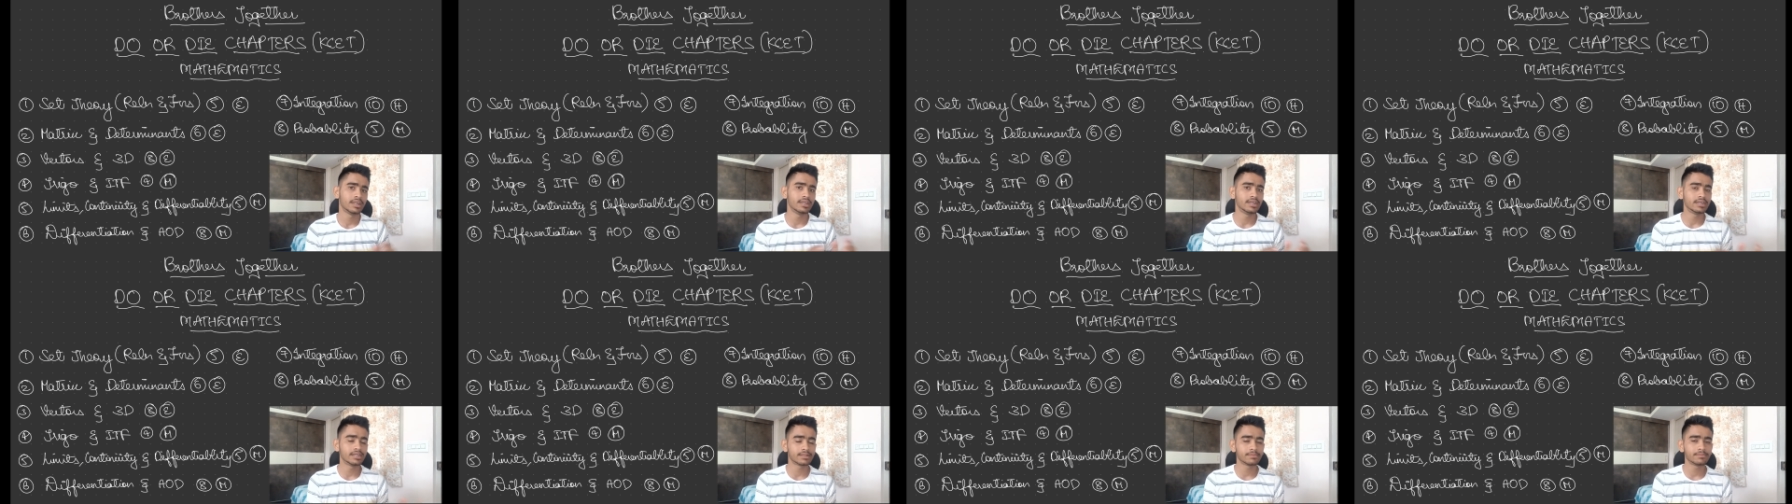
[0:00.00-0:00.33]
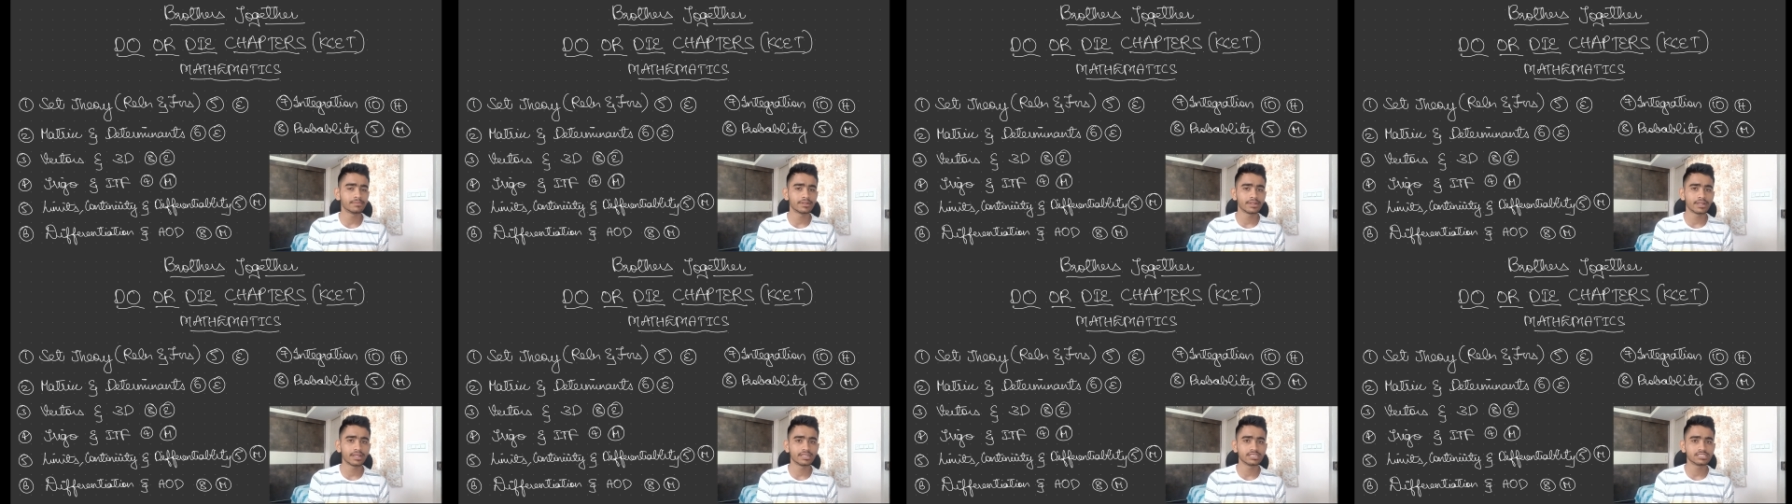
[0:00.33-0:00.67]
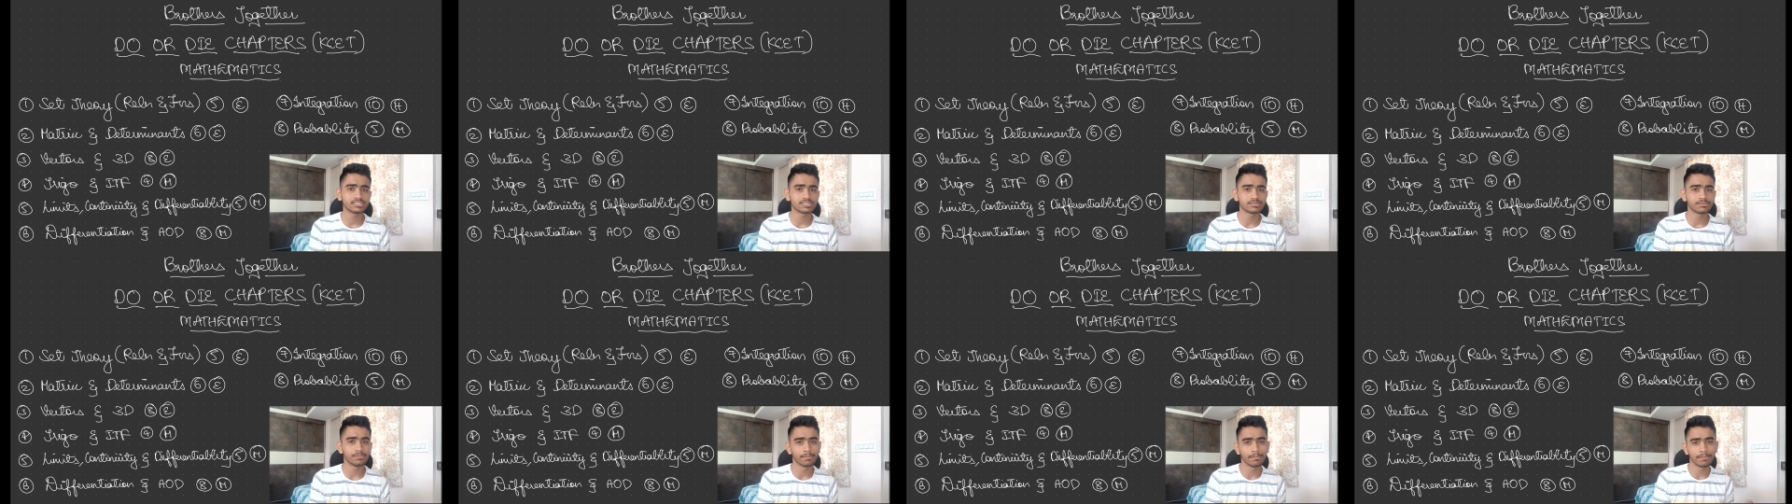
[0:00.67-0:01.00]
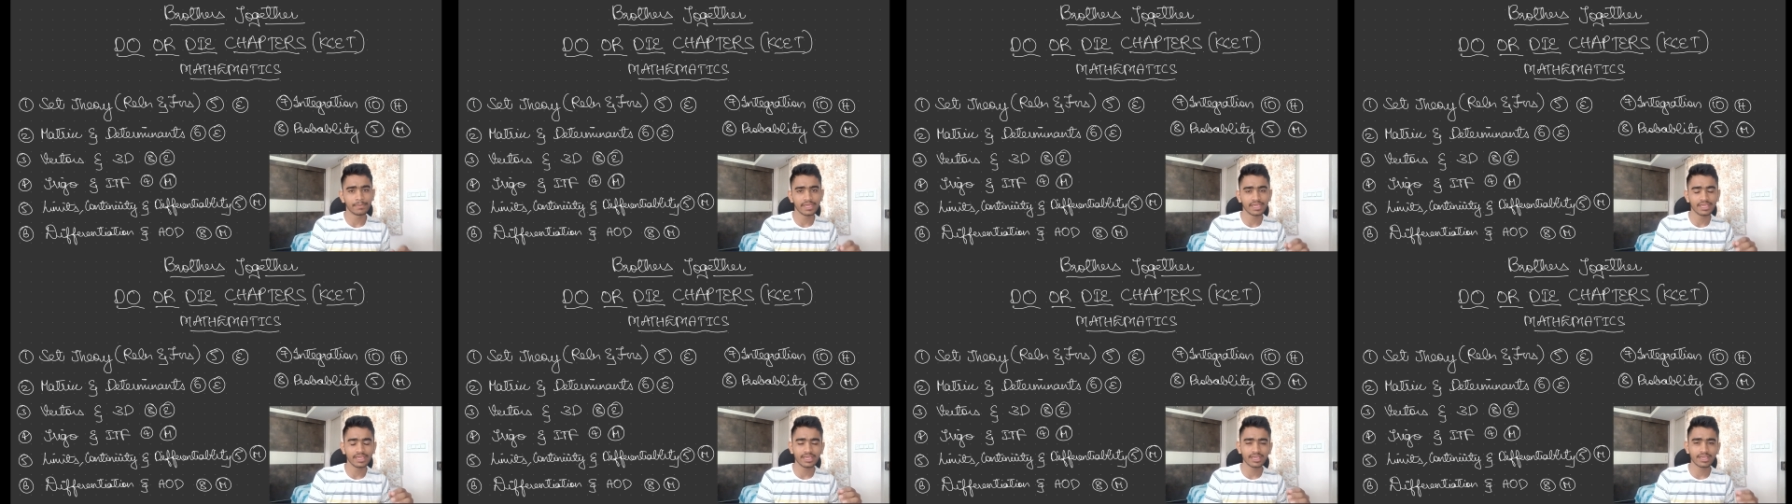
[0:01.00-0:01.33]
determinants
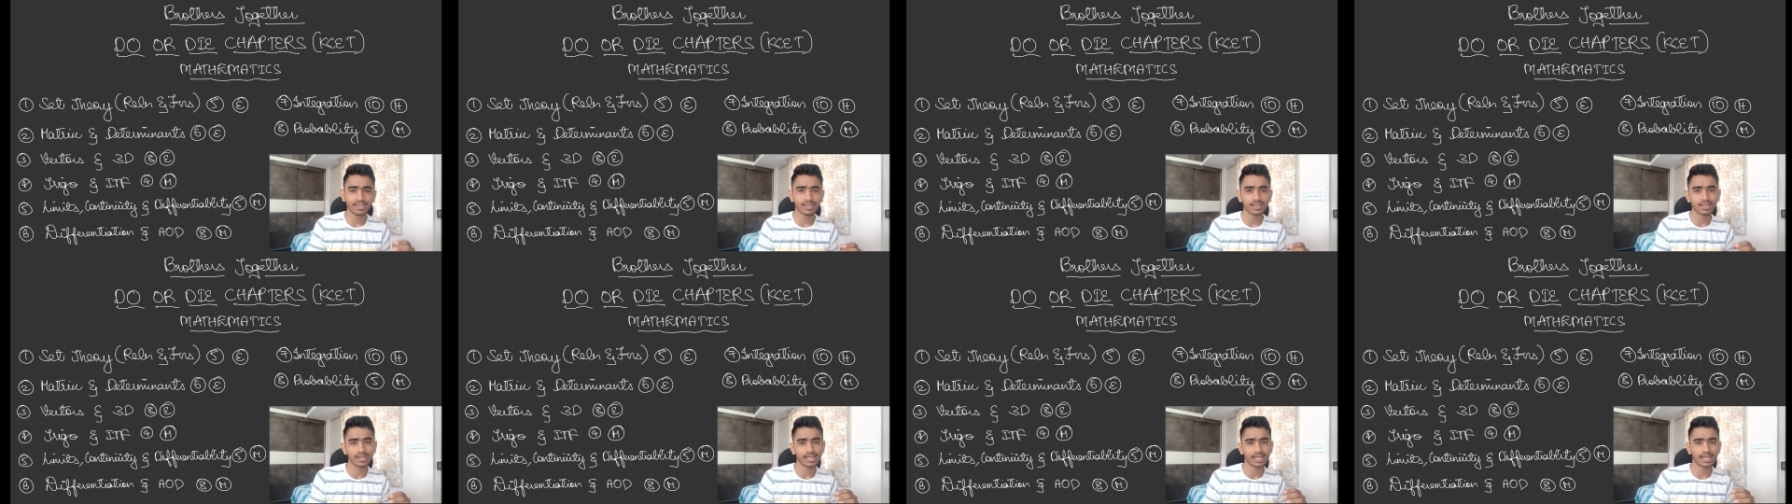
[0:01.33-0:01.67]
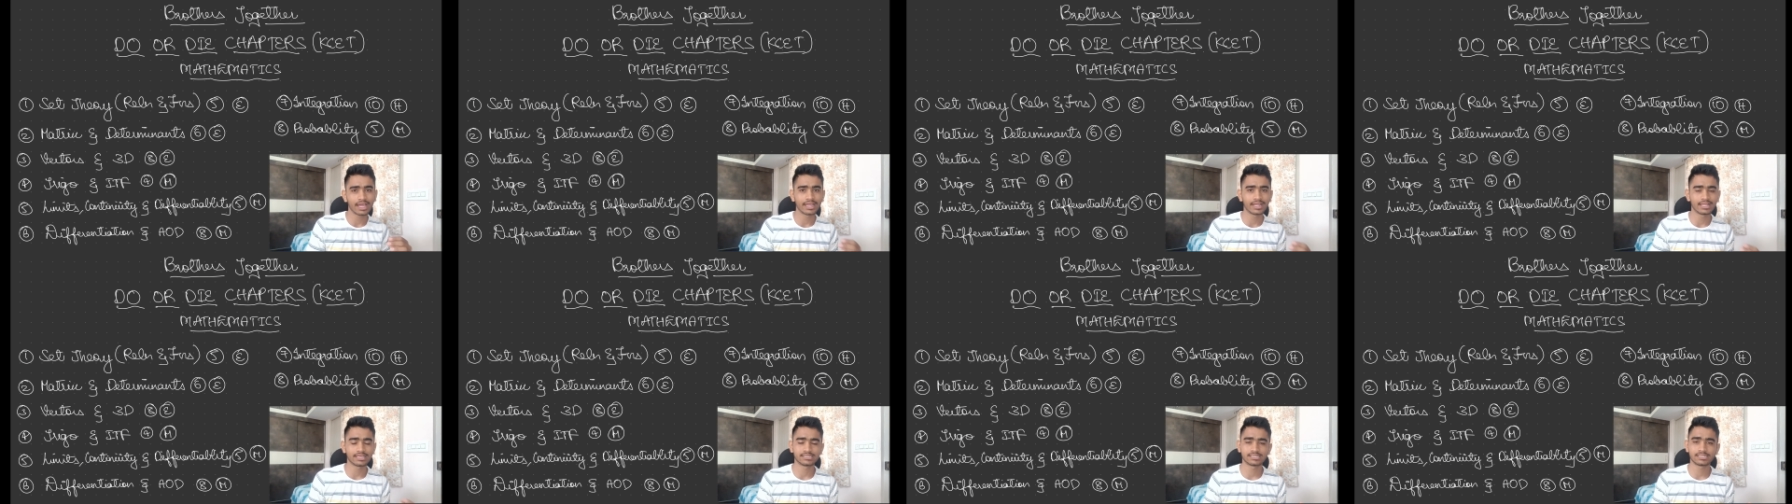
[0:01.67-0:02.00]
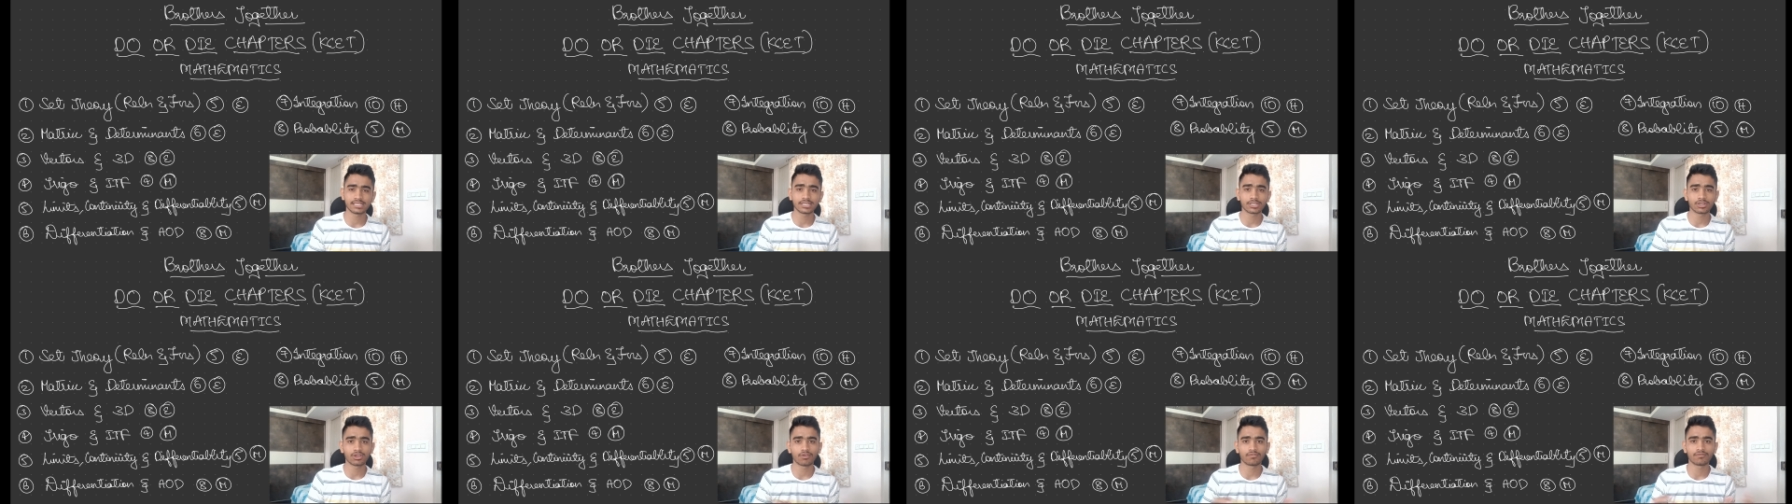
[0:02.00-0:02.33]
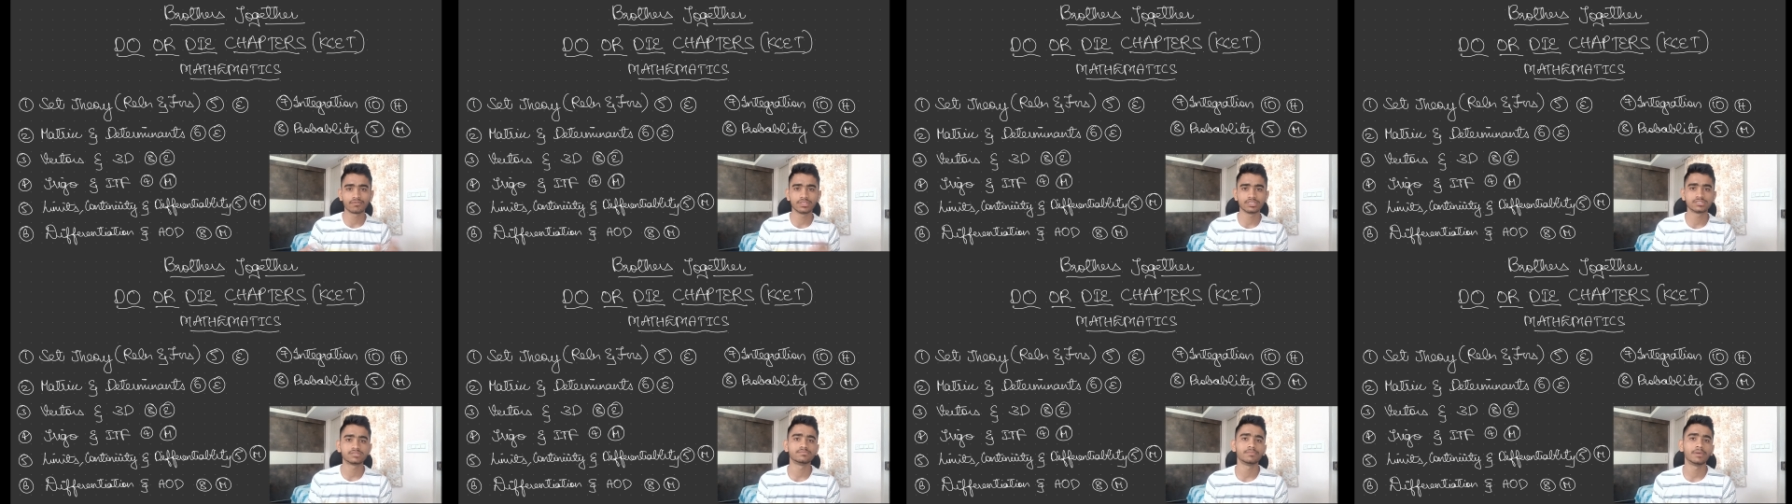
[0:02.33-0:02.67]
being an asset
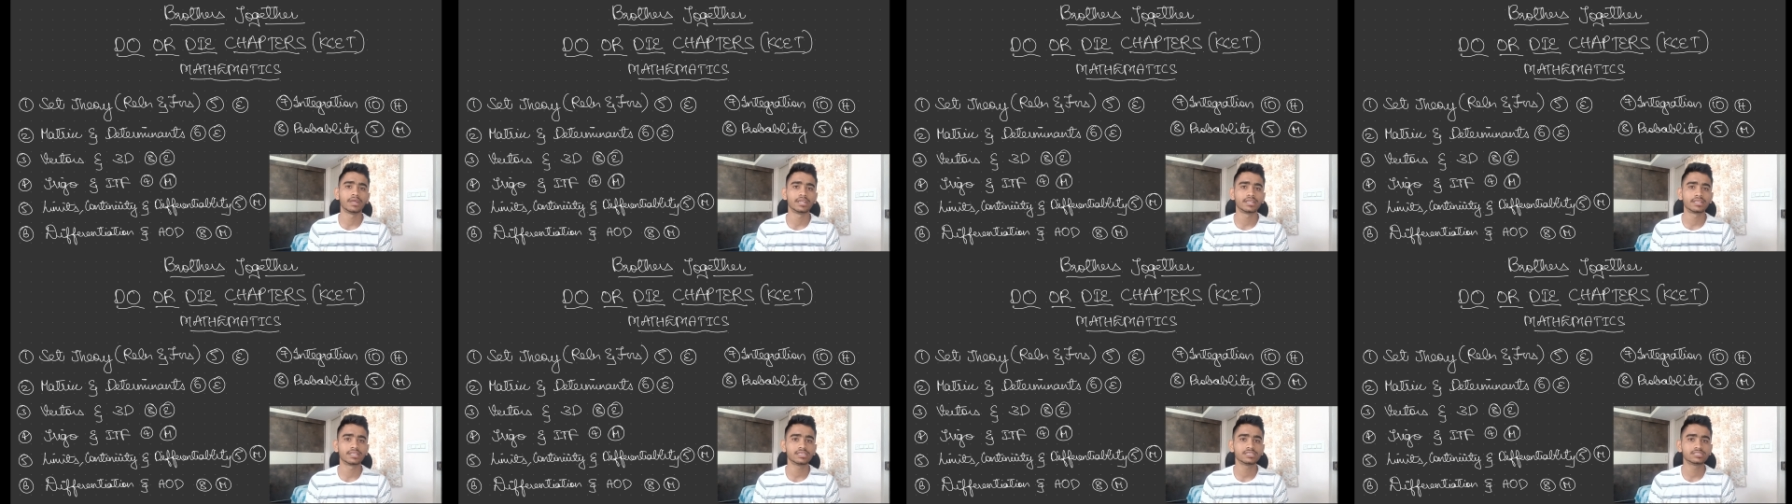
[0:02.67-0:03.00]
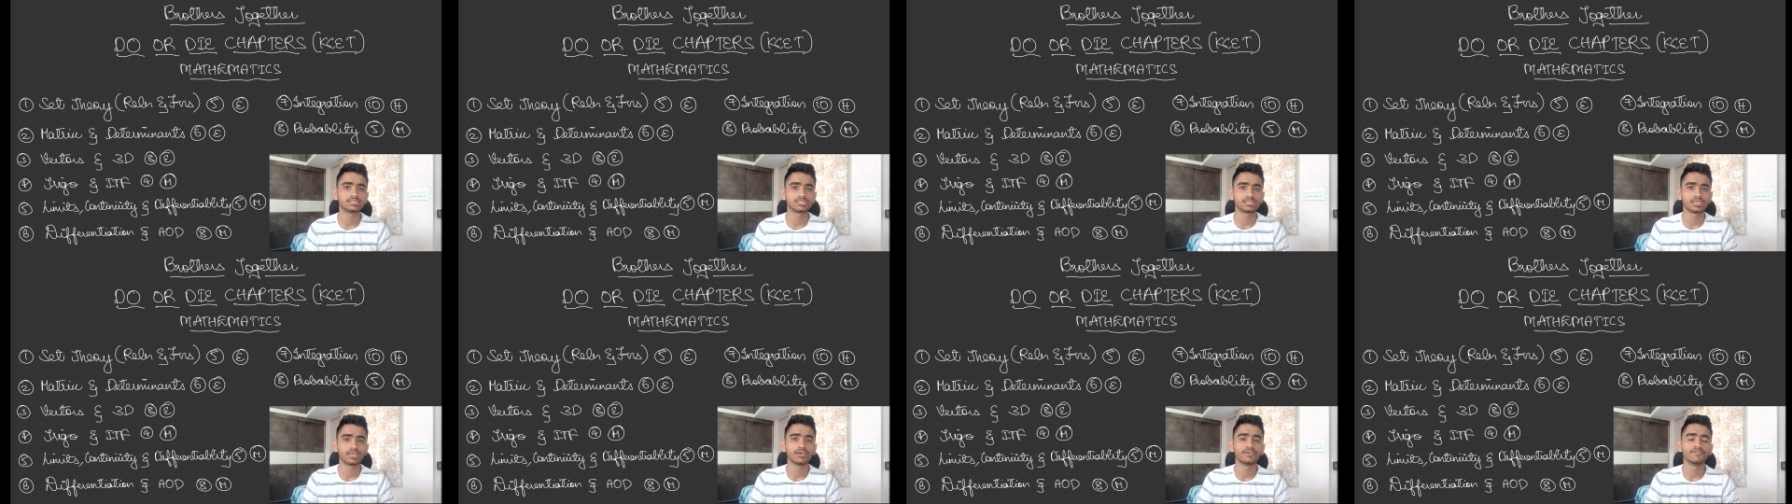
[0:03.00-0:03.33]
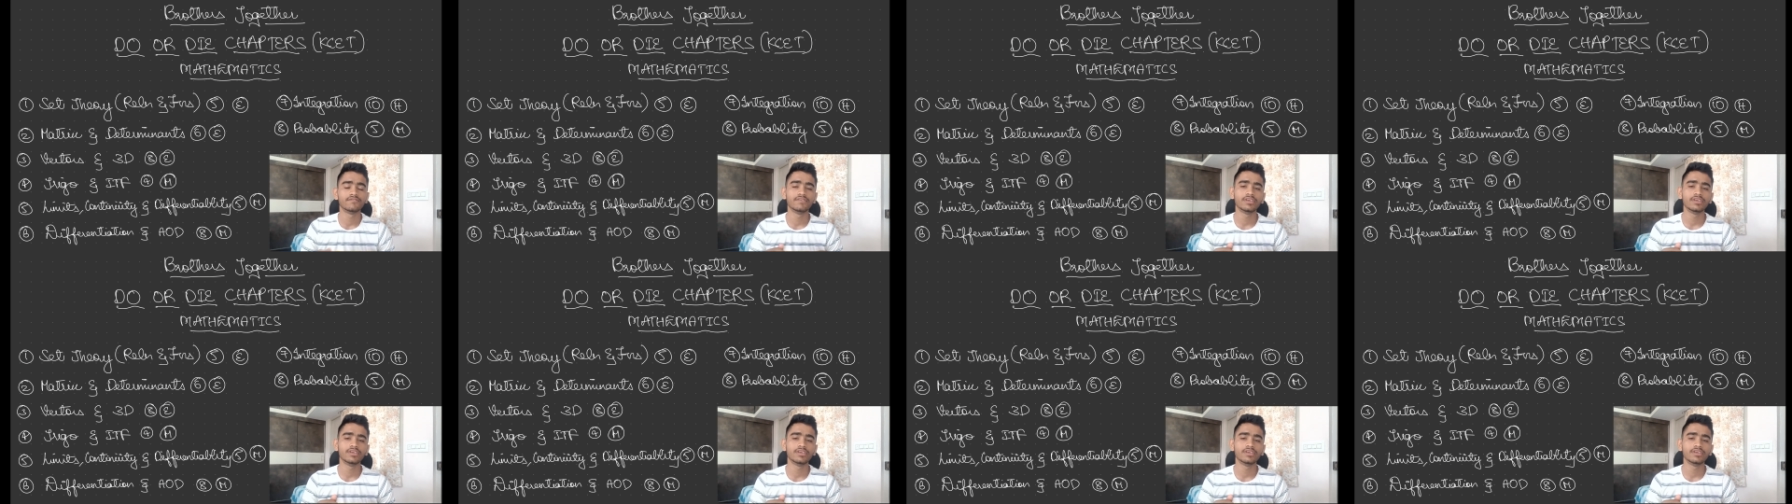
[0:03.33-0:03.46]
of this matrix